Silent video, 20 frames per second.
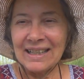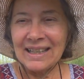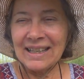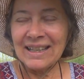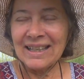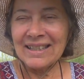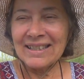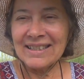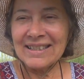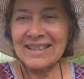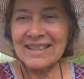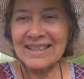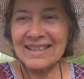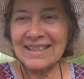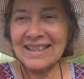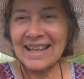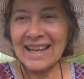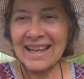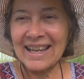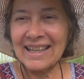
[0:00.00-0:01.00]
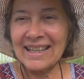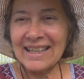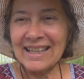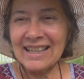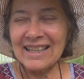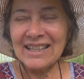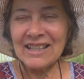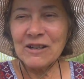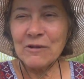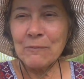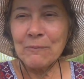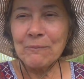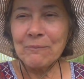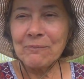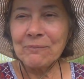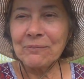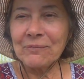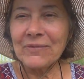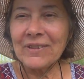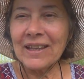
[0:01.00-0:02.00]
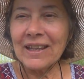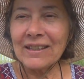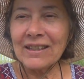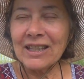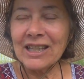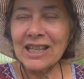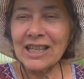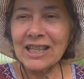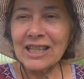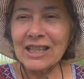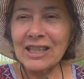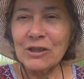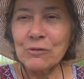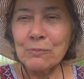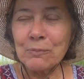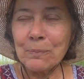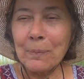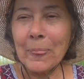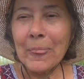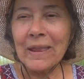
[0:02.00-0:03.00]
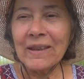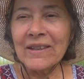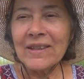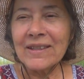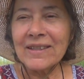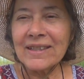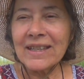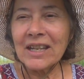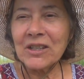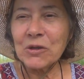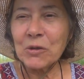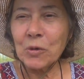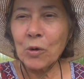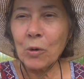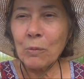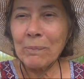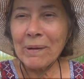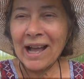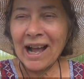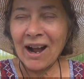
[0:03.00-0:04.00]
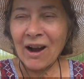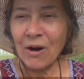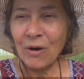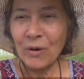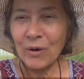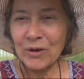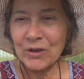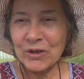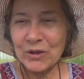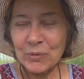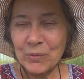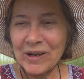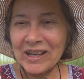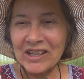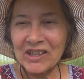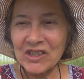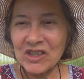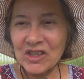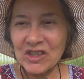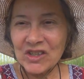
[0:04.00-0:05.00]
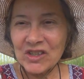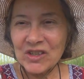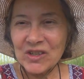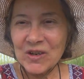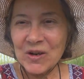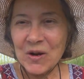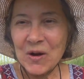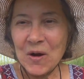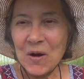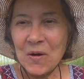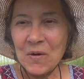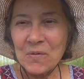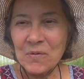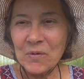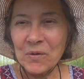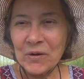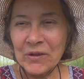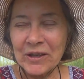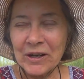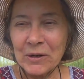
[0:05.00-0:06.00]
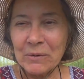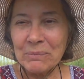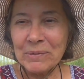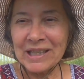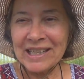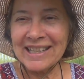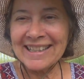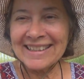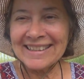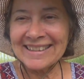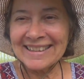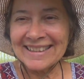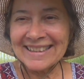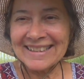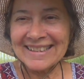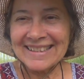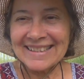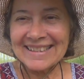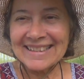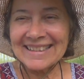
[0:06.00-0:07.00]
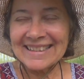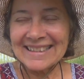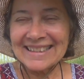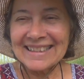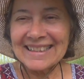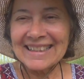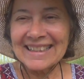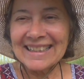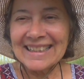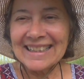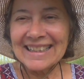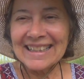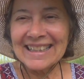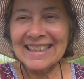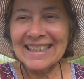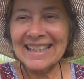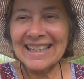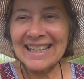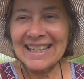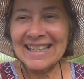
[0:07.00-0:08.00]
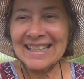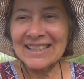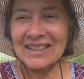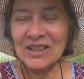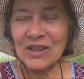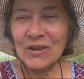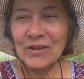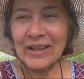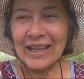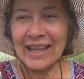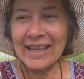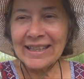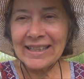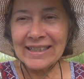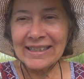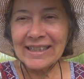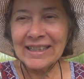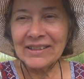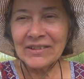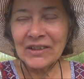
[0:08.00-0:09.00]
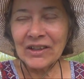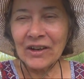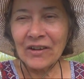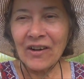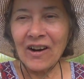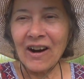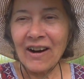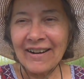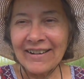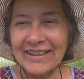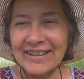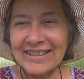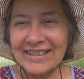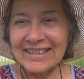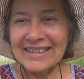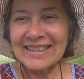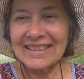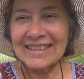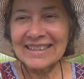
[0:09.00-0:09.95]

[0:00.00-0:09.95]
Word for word: is to say that the the central power switch for their beingness is located in their heart.